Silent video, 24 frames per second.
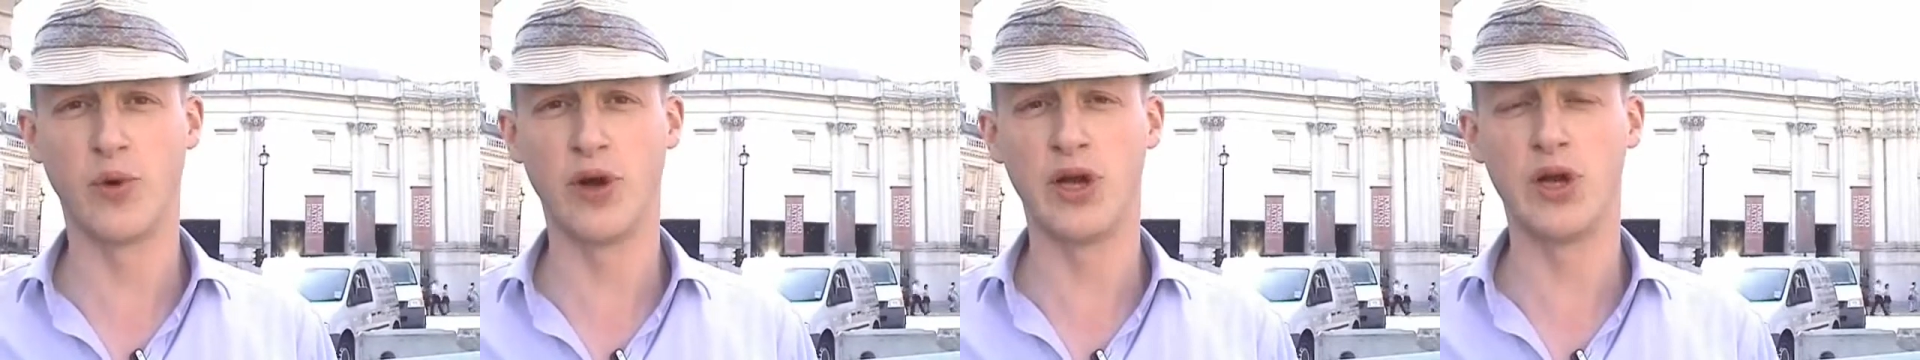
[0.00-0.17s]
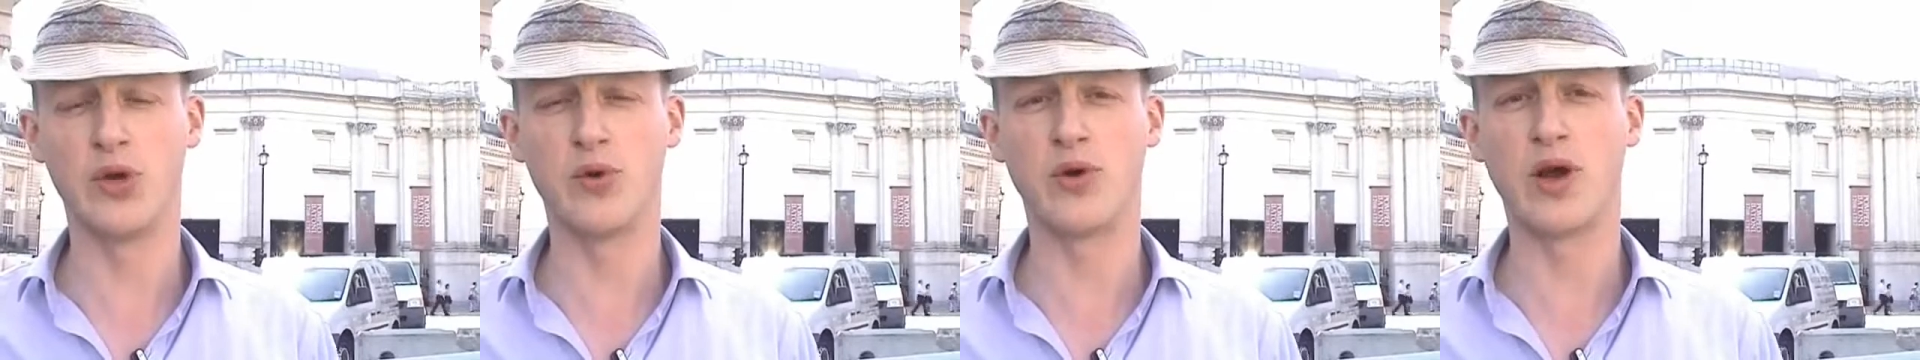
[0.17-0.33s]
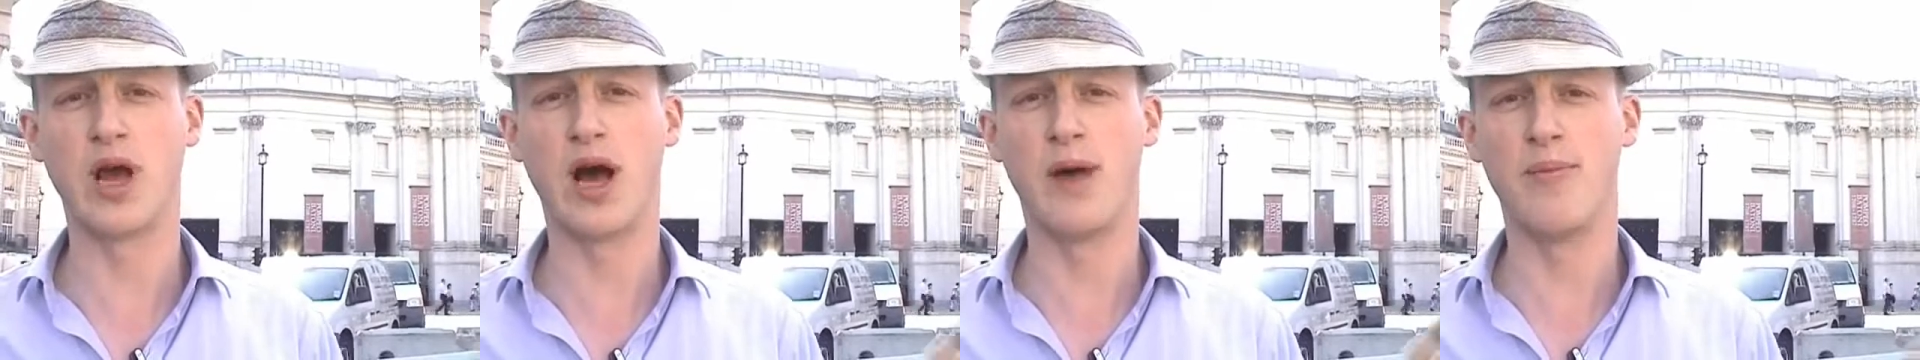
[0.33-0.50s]
when
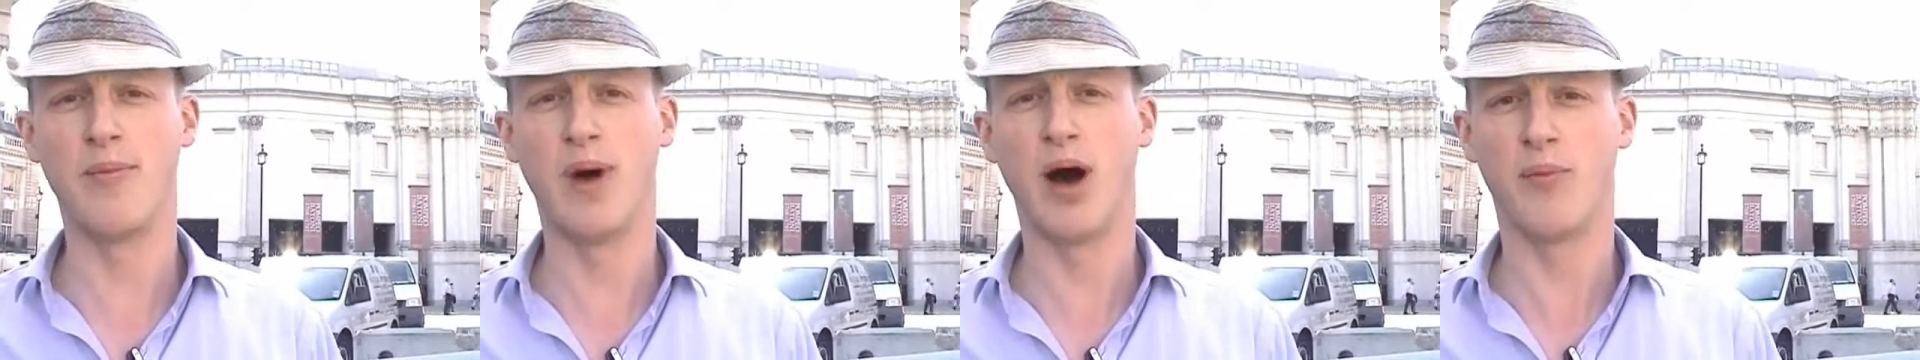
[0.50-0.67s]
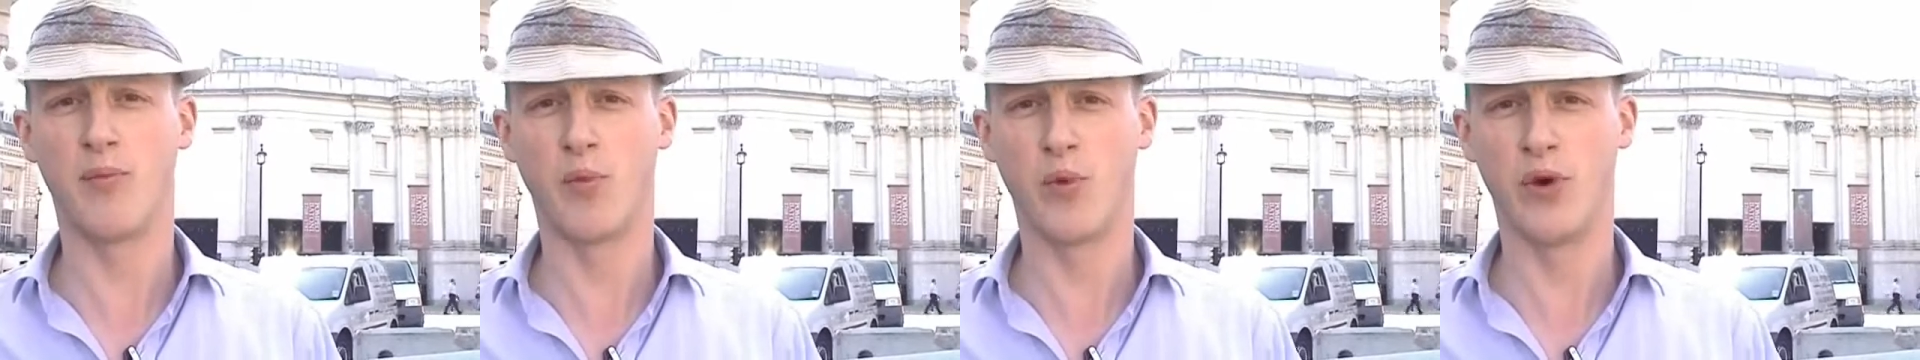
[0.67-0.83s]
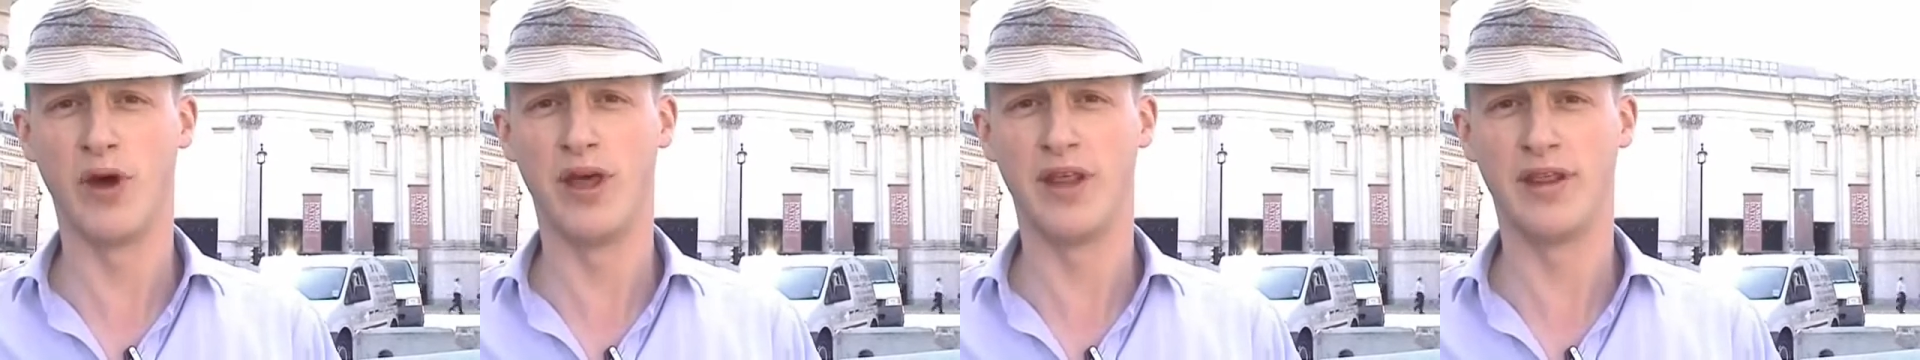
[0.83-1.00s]
you come
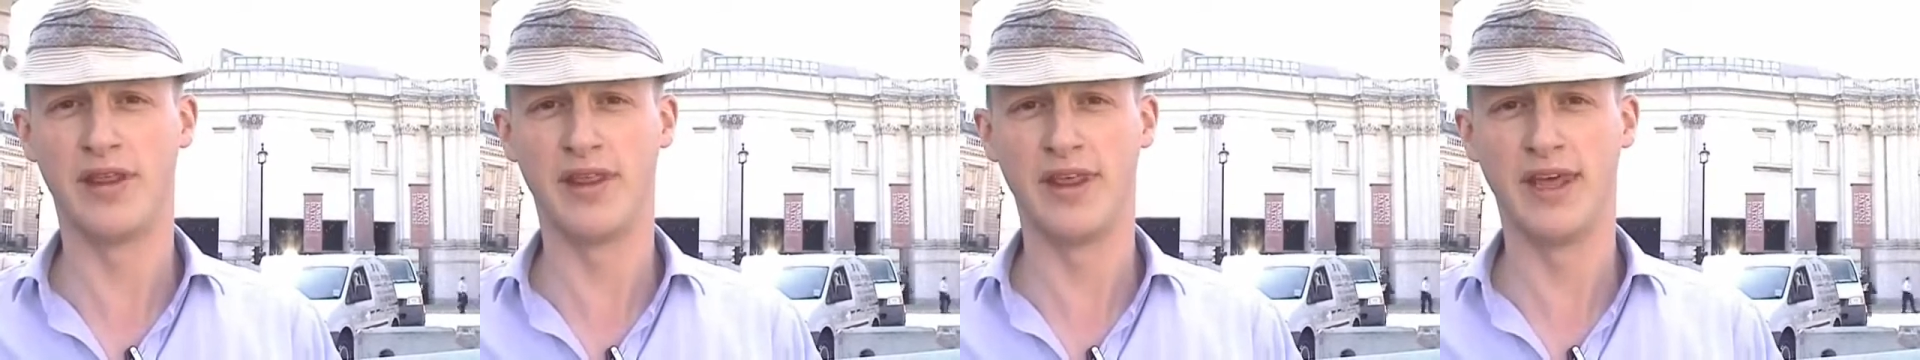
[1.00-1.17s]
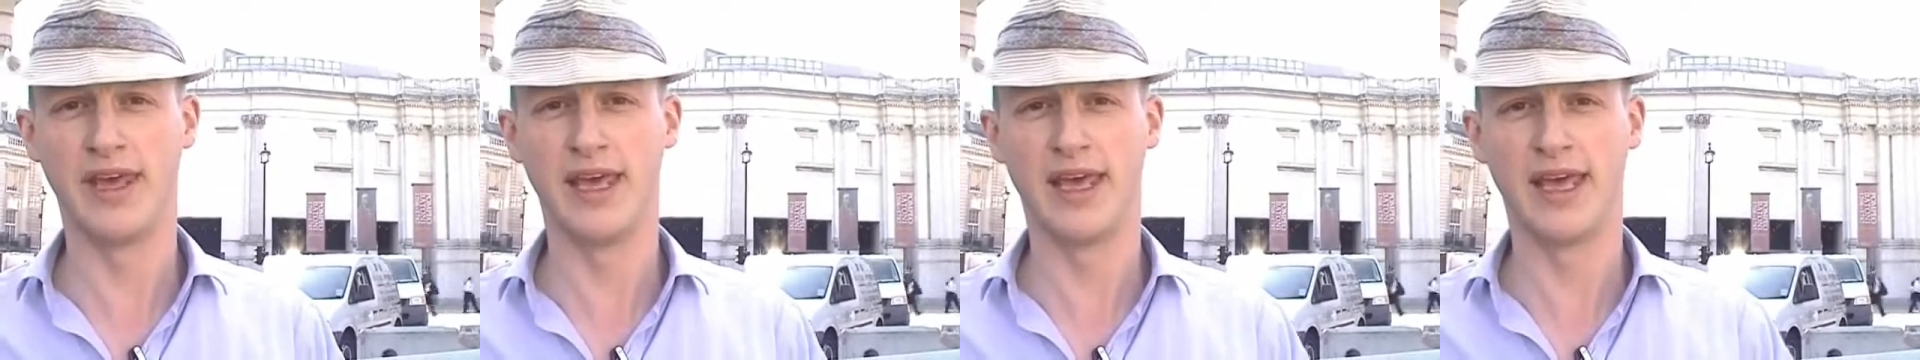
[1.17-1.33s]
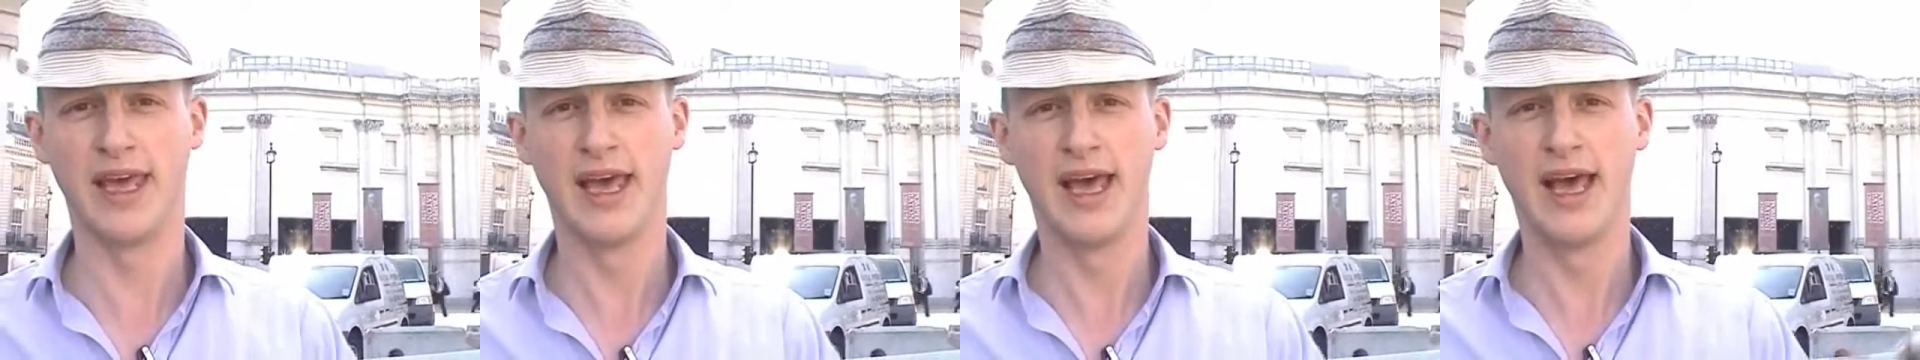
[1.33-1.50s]
up with
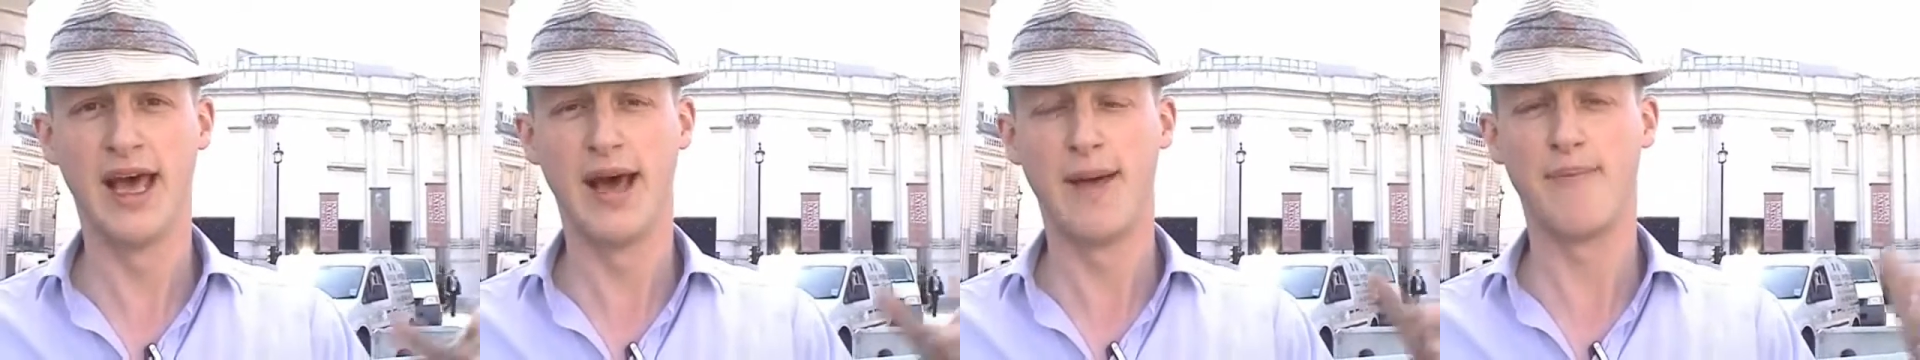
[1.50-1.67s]
the